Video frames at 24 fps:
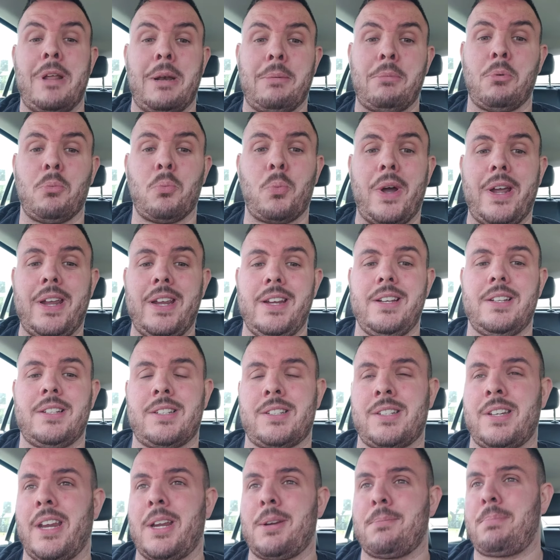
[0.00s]
minimum
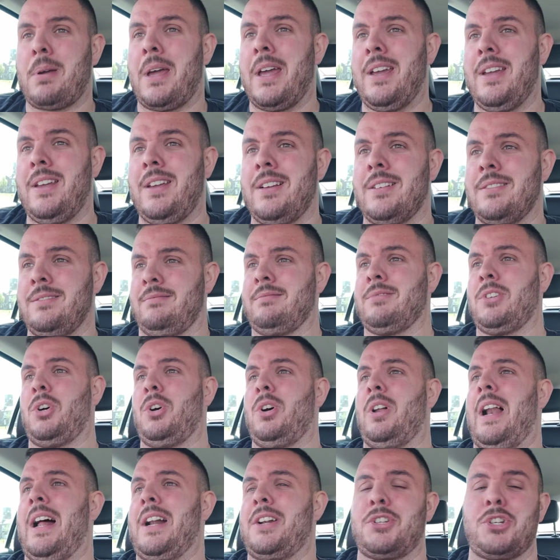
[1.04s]
wage, sick pay and
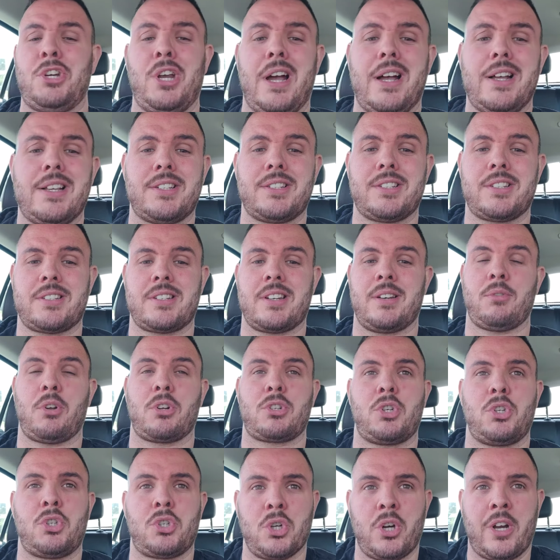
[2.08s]
all that jazz. I'm
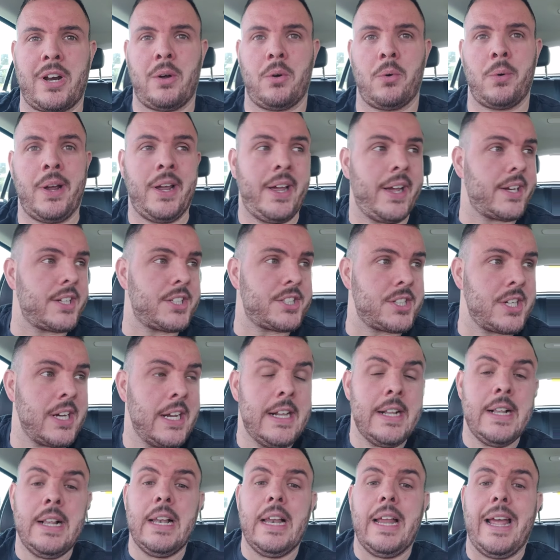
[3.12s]
not too sure how it
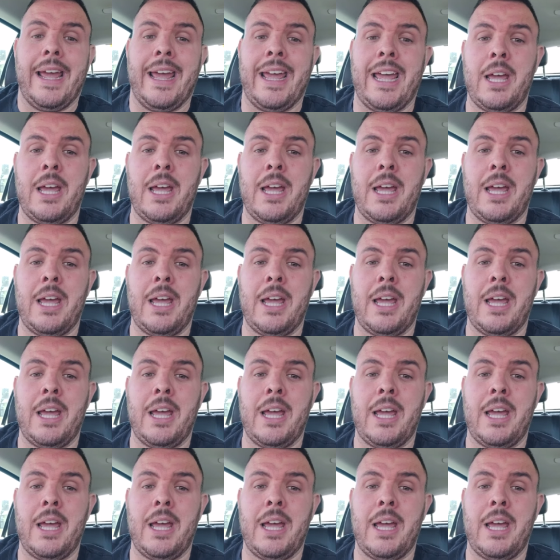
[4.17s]
works.